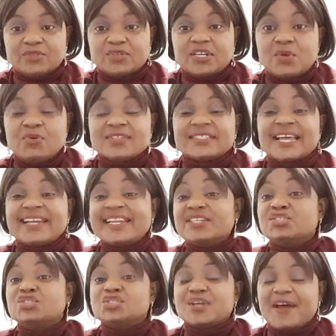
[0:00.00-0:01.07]
So they will send a
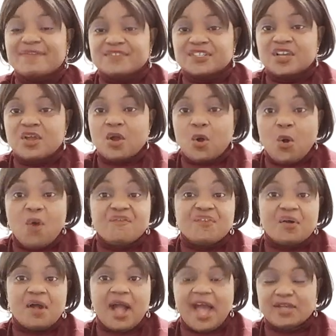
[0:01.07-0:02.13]
draft of
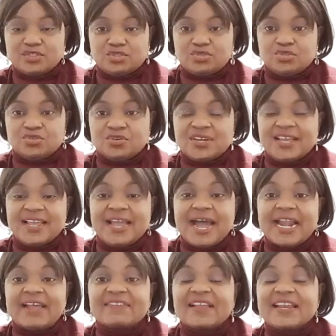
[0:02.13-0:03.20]
your CAS to you,
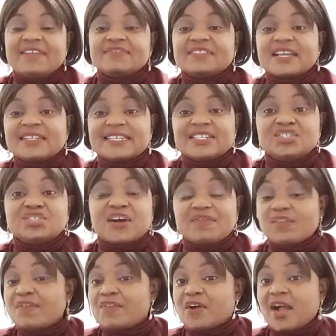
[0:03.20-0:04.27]
and after they've sent a
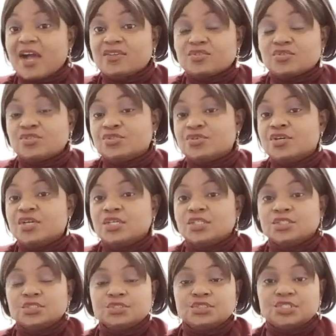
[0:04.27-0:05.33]
draft of your CAS to you,
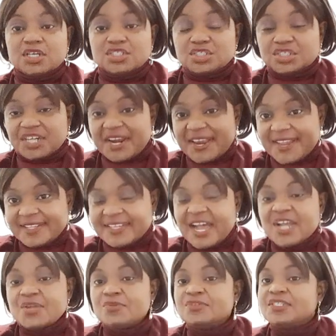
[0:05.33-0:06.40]
you just check it
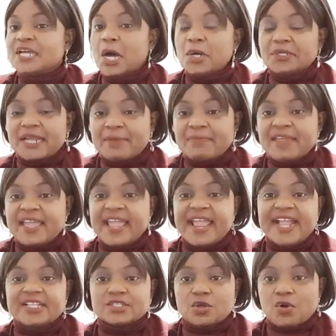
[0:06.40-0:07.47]
and you tell them
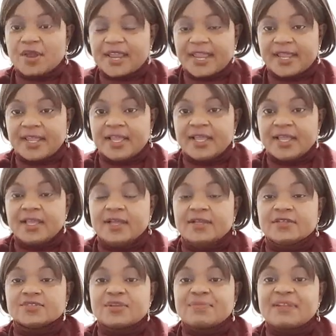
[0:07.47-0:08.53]
it's okay.
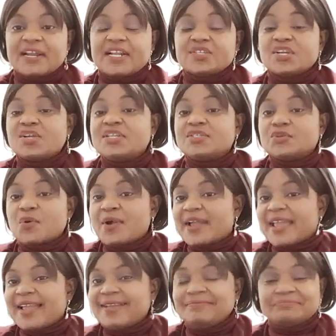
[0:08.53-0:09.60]
So immediately you say it's
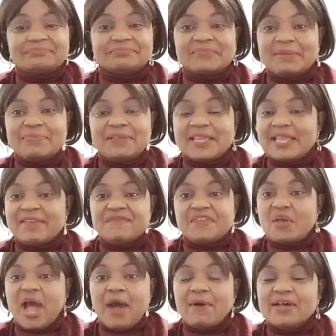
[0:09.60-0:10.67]
okay, maybe a
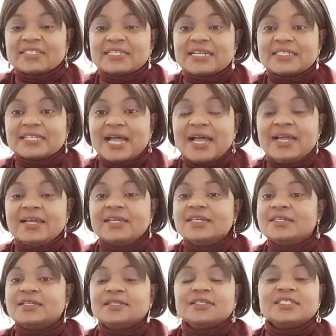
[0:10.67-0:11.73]
few hours later,
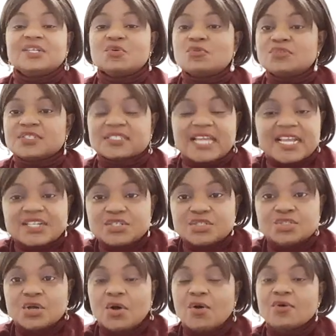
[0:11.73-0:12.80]
they will send you
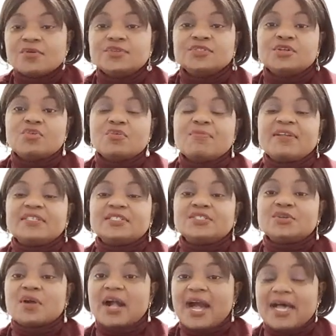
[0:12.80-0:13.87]
your documents,
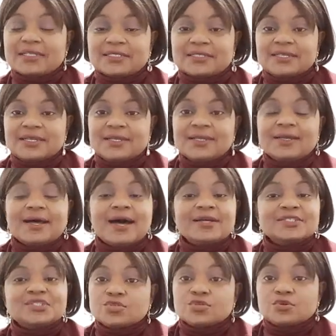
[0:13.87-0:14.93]
your CAS,
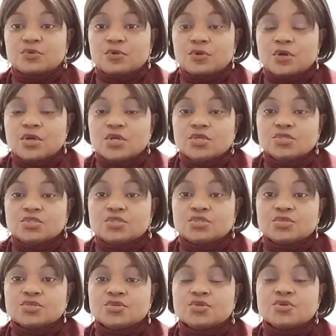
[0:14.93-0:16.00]
and you to go
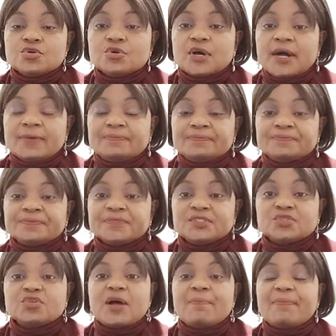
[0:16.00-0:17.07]
to
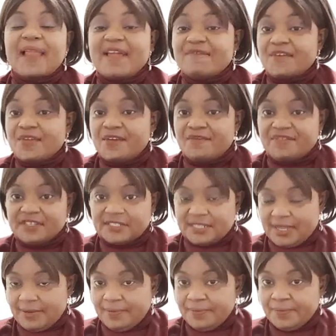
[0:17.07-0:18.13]
apply for your
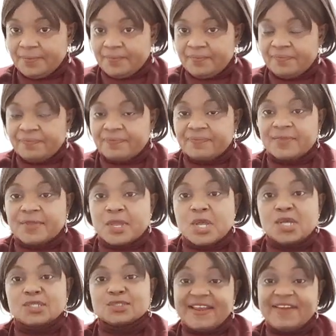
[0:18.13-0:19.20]
visa.
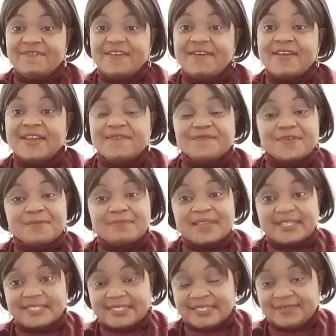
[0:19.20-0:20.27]
So very, very
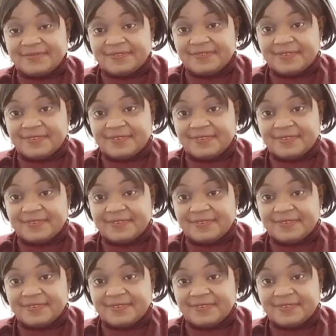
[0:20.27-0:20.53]
informative.